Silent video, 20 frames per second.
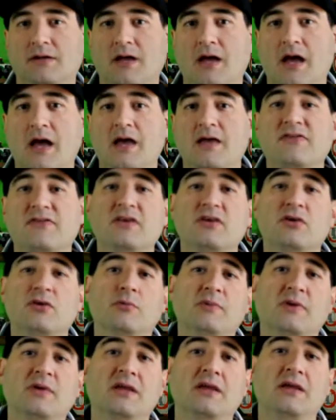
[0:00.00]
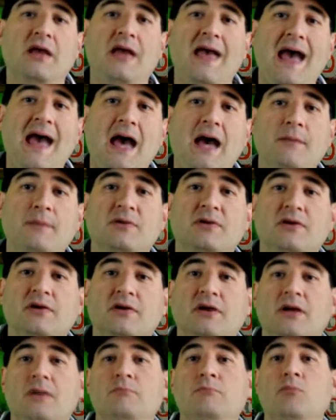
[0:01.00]
I think you'll be happier
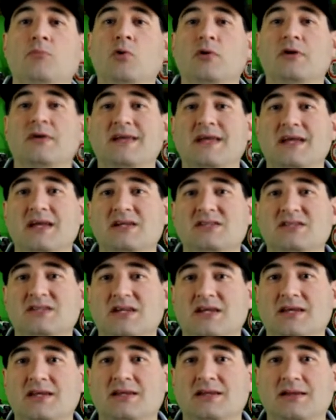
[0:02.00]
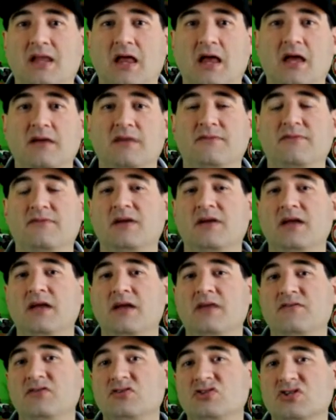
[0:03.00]
and more engaged in life if
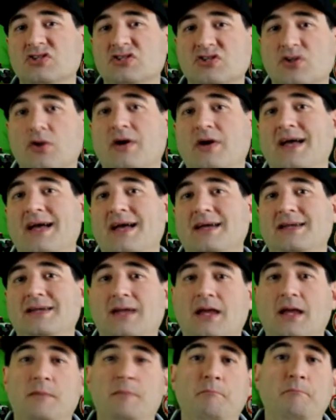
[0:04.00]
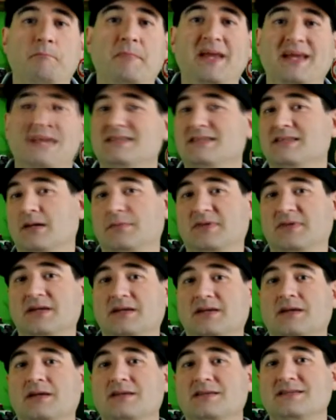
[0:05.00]
you just go ahead and make something
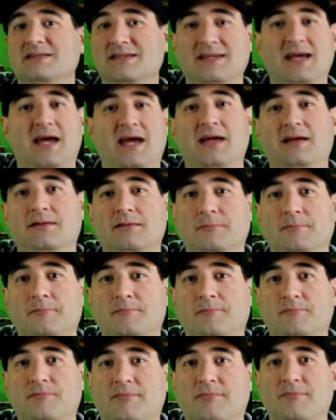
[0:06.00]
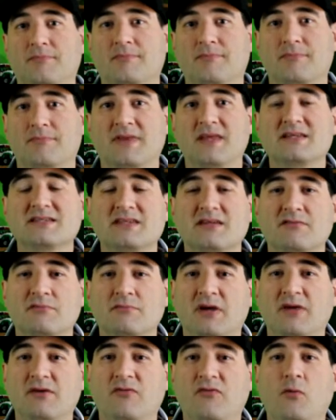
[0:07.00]
today. Thanks everybody
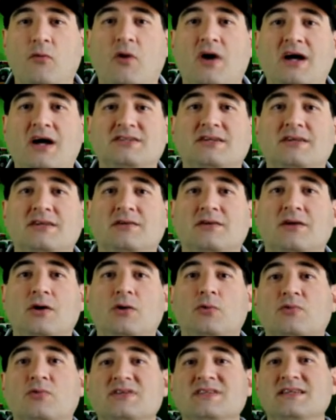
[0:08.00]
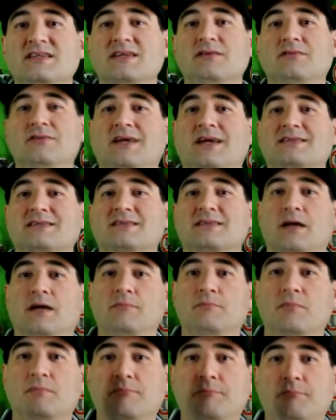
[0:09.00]
for watching. We'll see you next time.
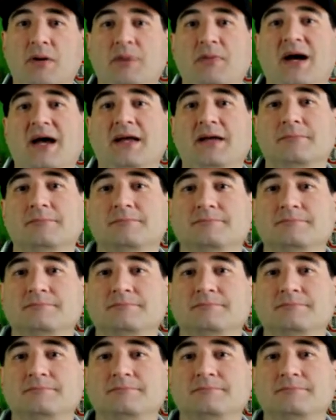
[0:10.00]
Bye-bye.